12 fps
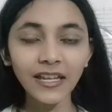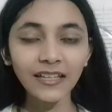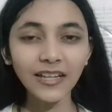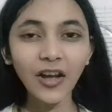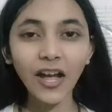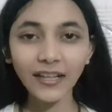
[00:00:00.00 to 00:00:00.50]

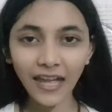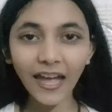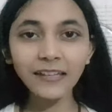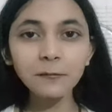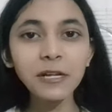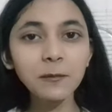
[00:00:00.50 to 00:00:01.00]
Now,
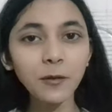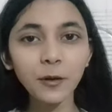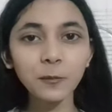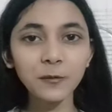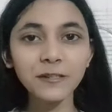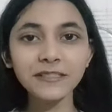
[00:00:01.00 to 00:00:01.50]
academic
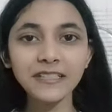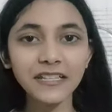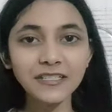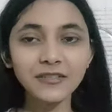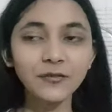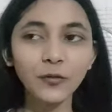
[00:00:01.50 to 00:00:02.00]
purpose
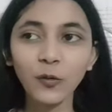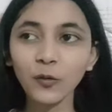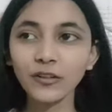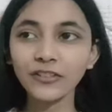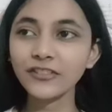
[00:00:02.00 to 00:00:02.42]
is for